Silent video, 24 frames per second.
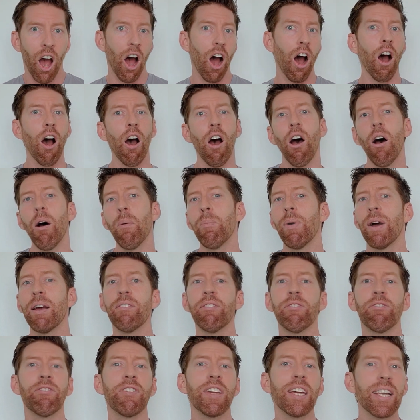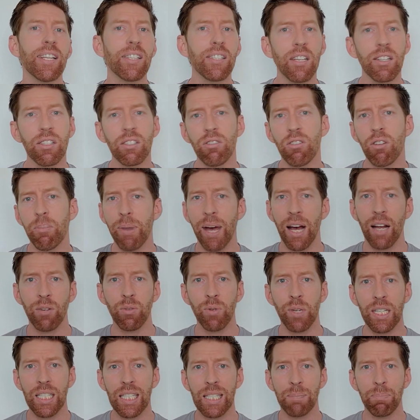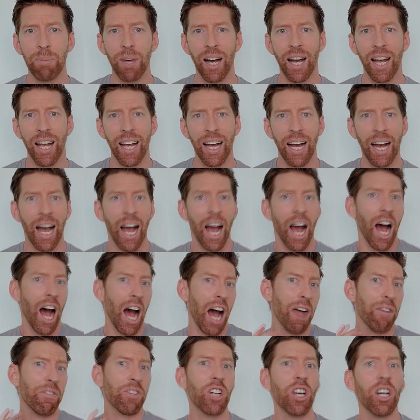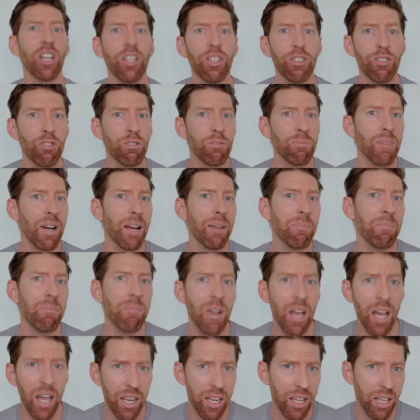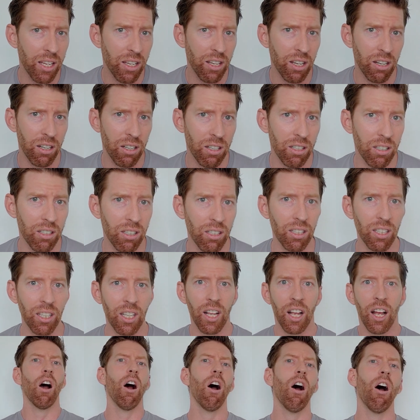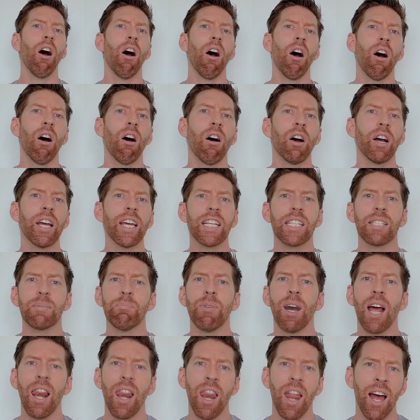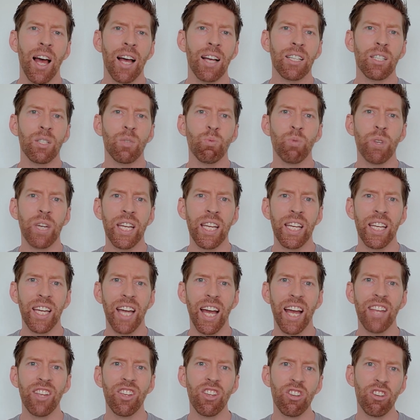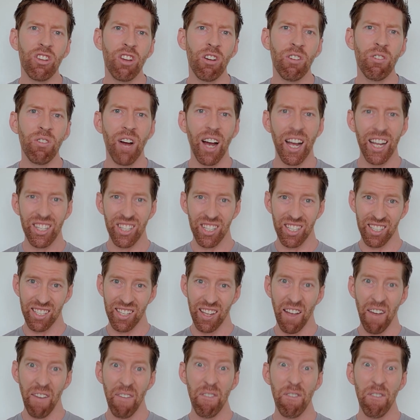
Oh, my visas are about to expire. I've got to do my medical. Oh, it's my last week and I just